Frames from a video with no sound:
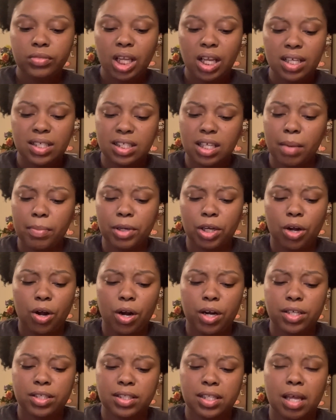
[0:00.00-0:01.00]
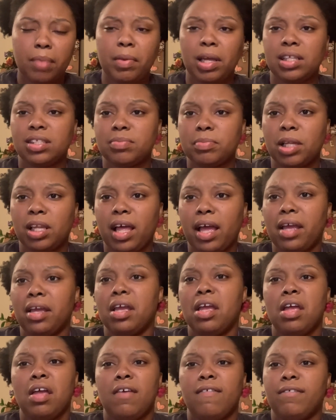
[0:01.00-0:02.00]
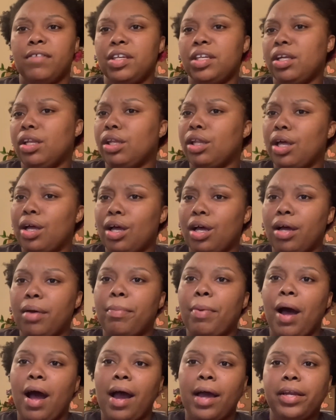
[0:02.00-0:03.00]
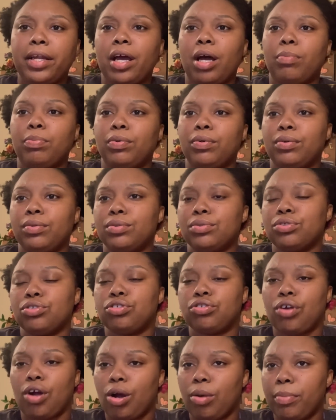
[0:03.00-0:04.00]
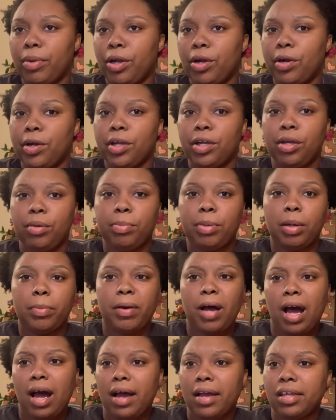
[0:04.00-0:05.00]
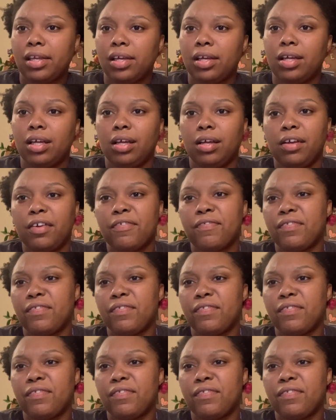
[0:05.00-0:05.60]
some of the cards, they might smell like vanilla, pineapple, strawberry, papaya,